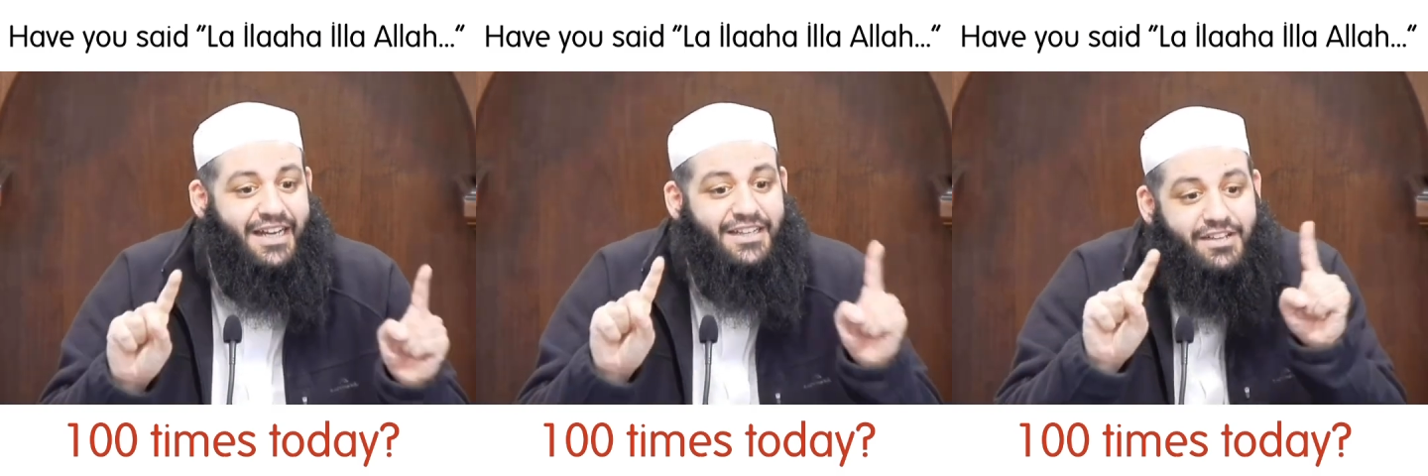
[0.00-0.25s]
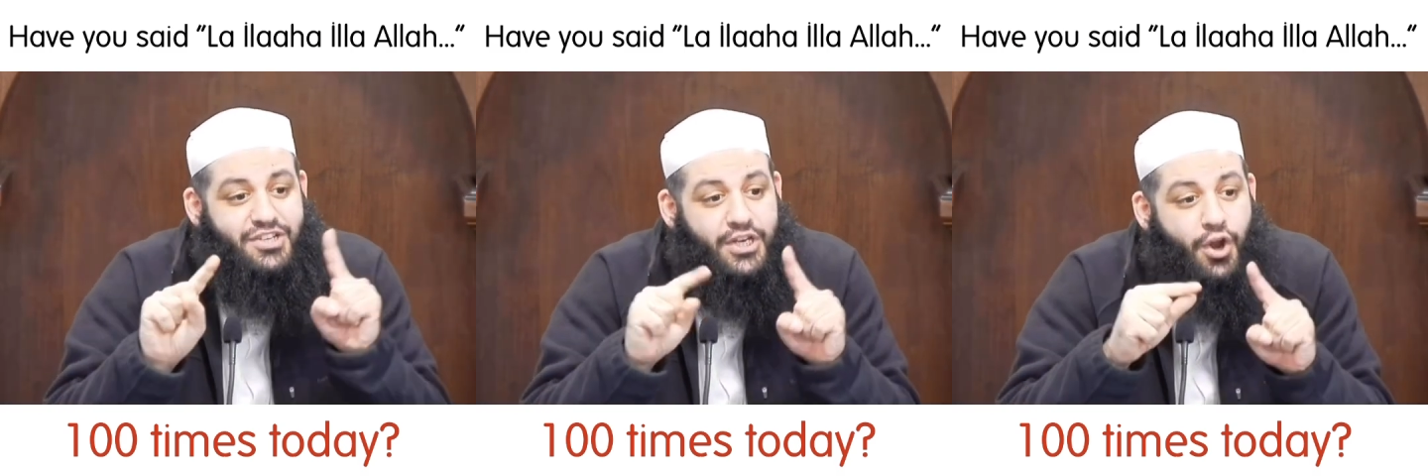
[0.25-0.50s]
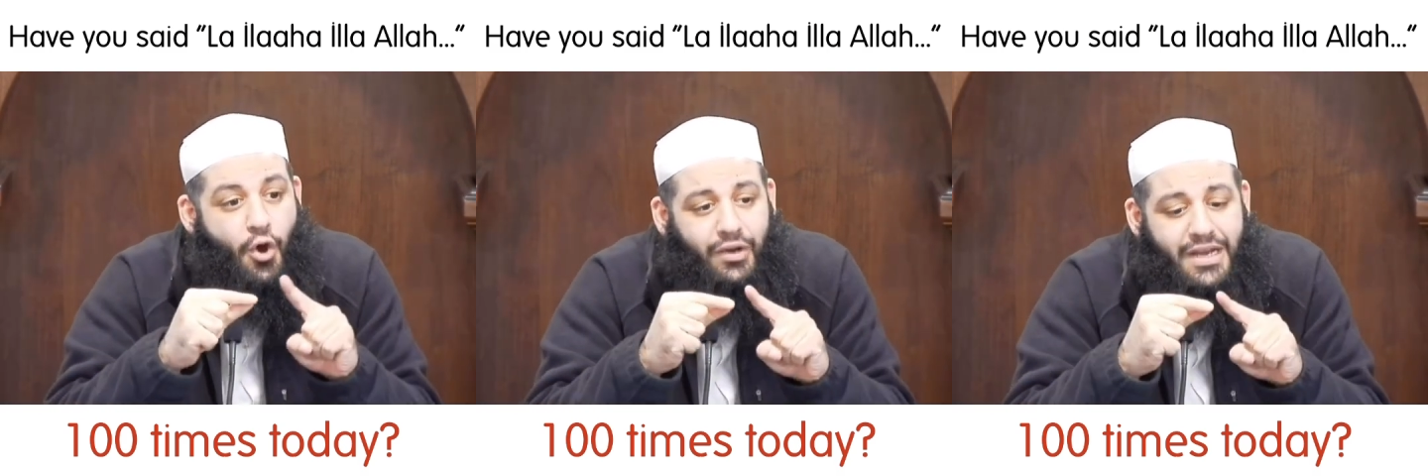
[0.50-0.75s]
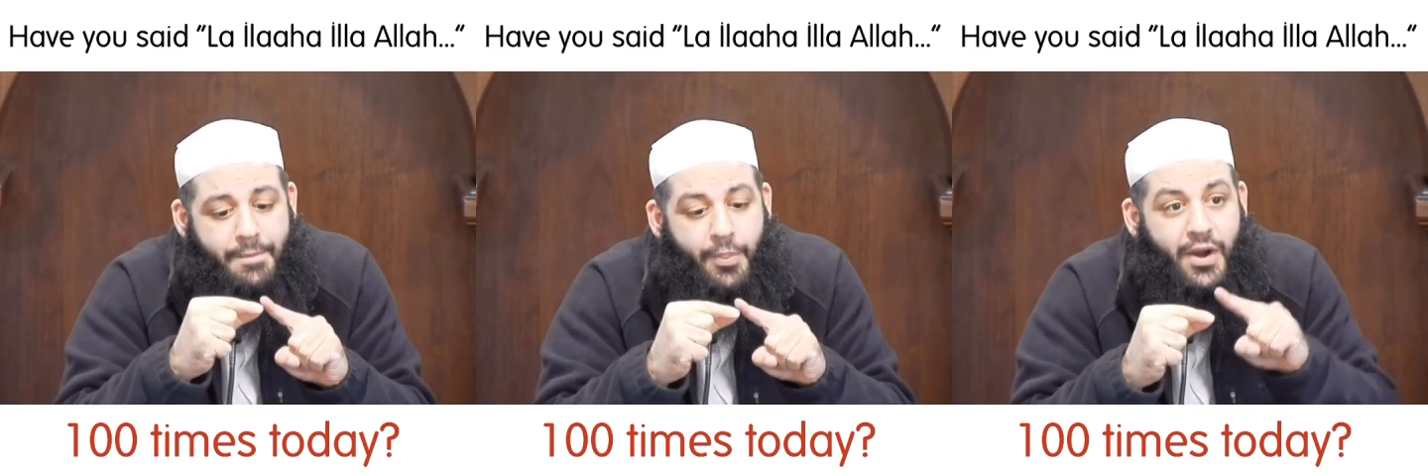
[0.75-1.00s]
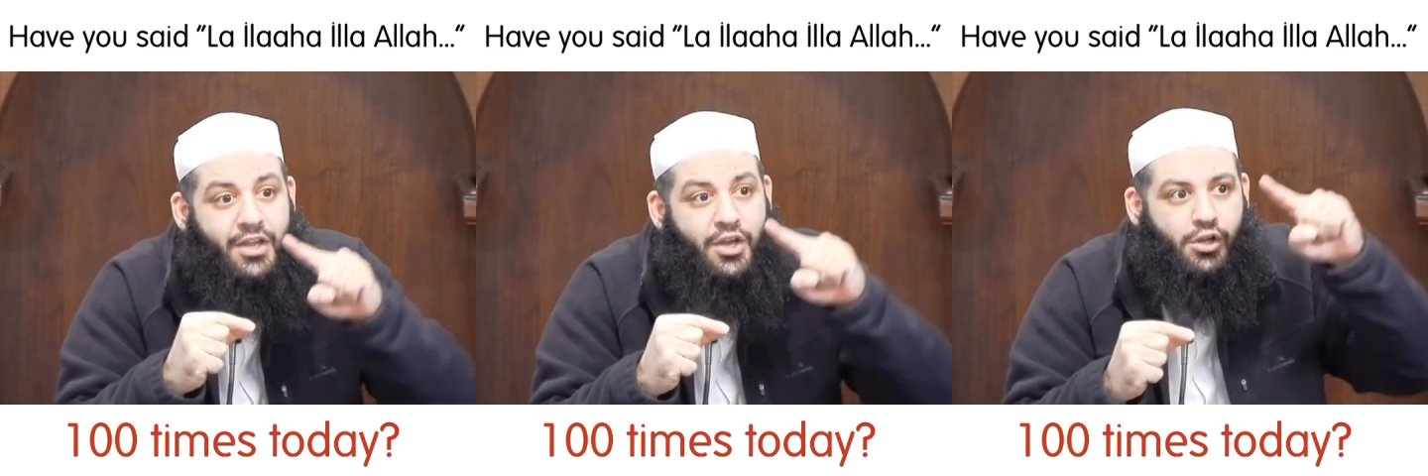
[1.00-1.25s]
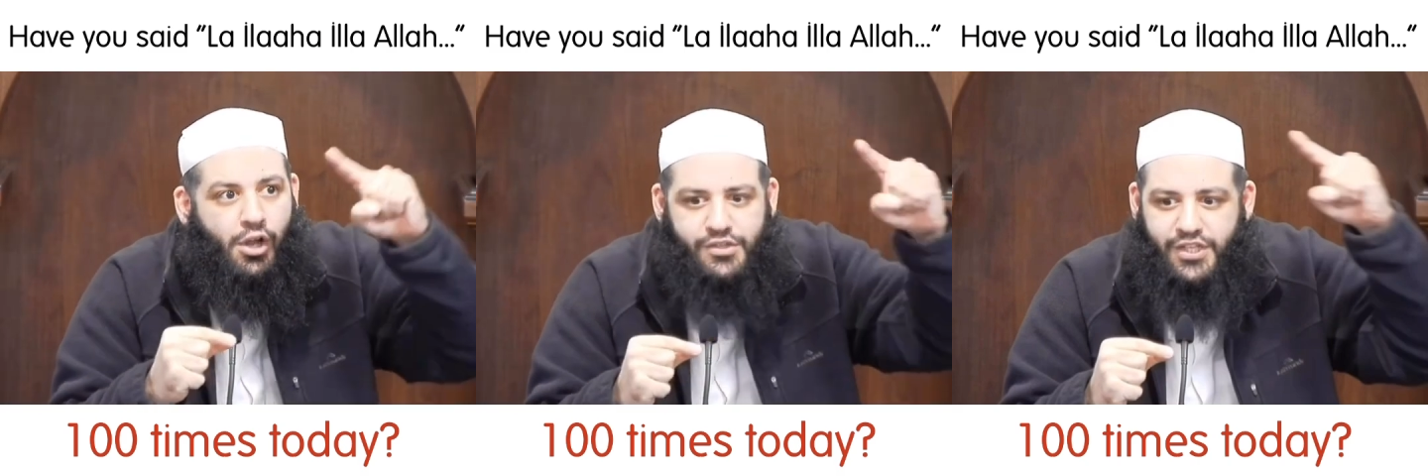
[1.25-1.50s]
it doesn't only bring you
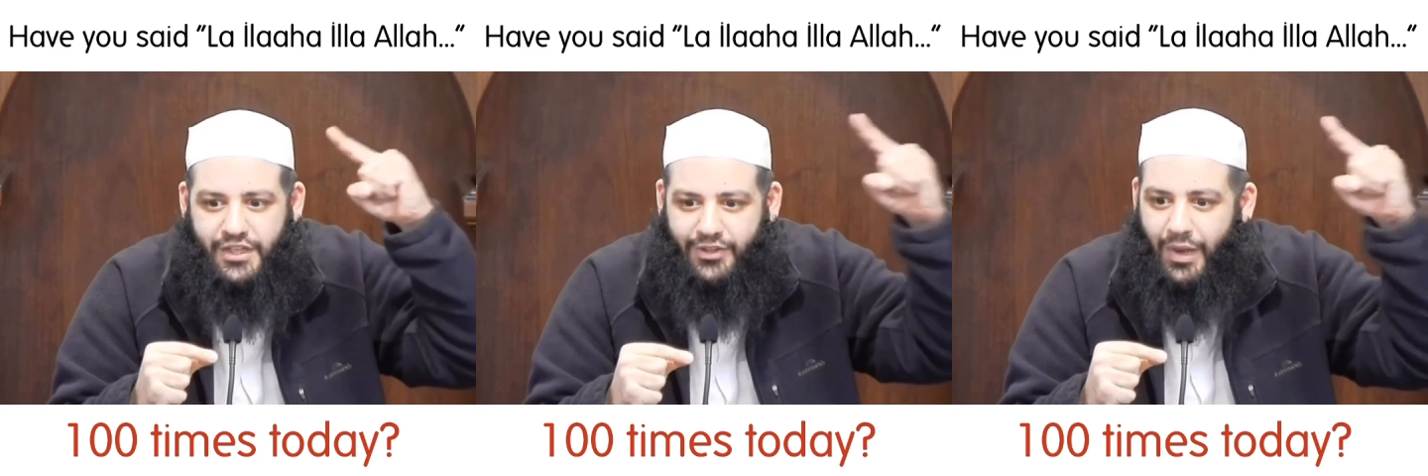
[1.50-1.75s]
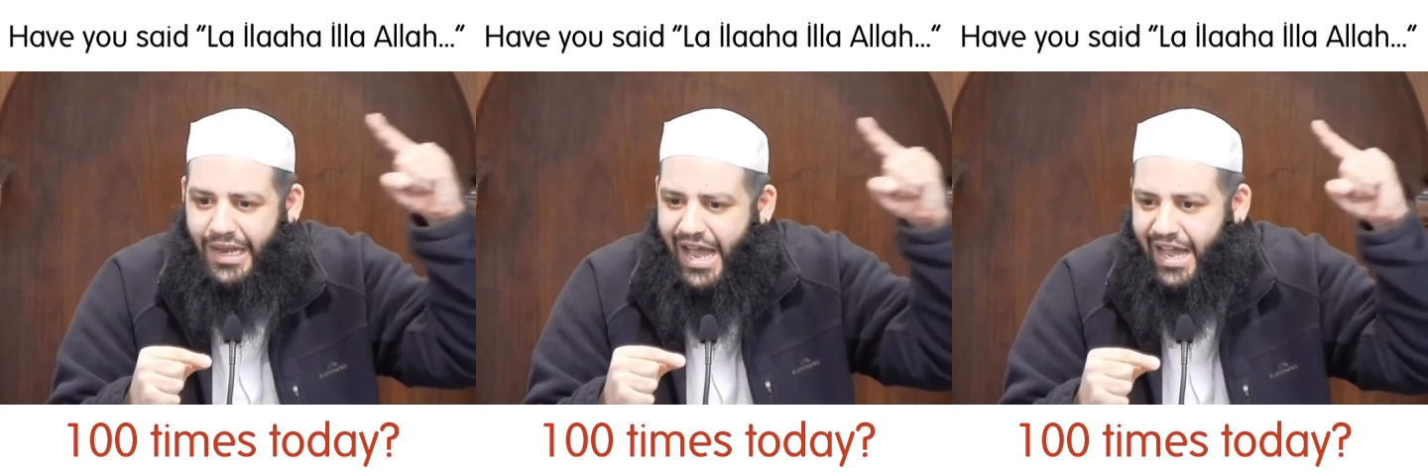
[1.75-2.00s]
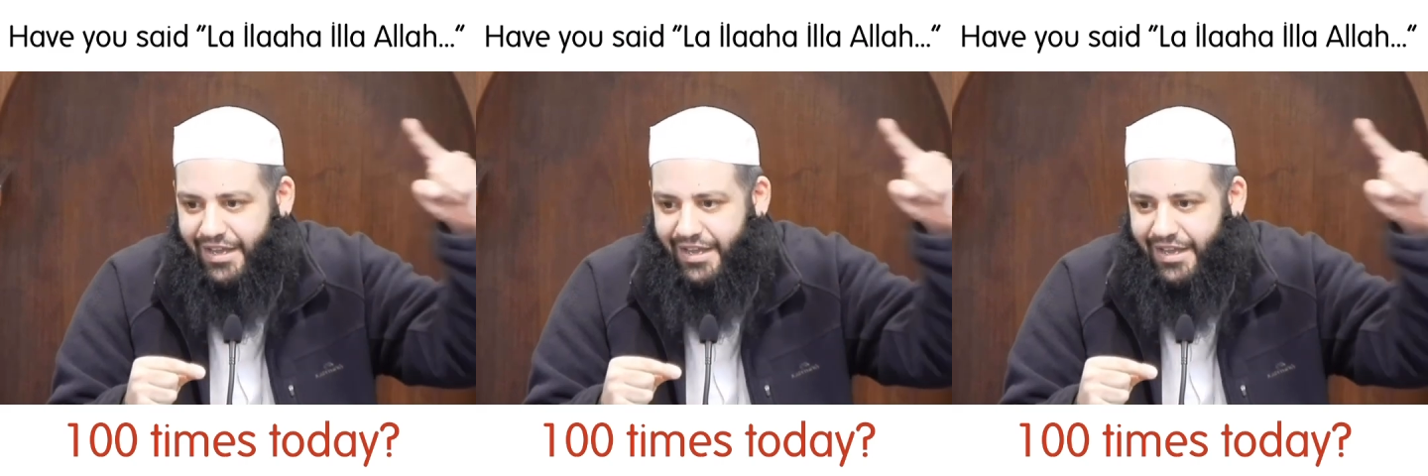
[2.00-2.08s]
closer to Allah,